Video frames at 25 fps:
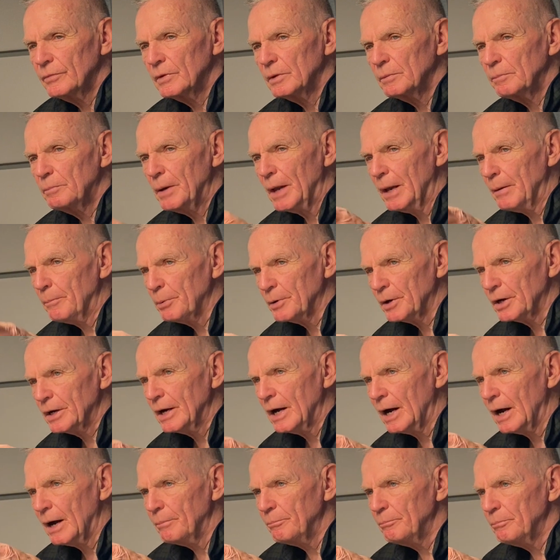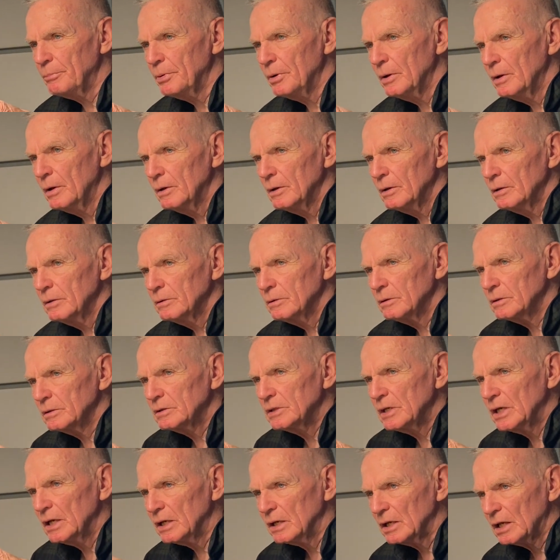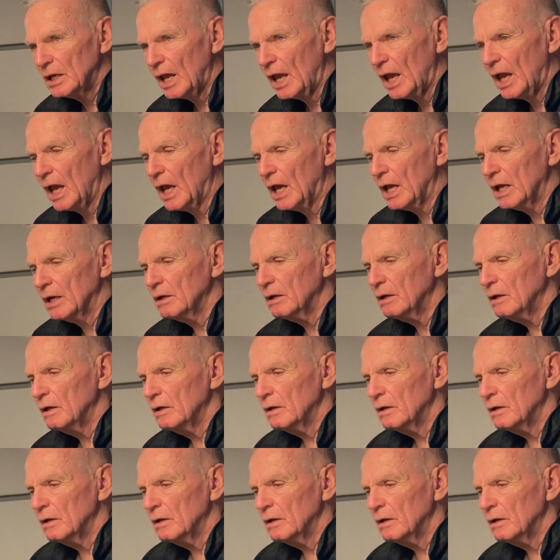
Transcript: paper cup, tin can.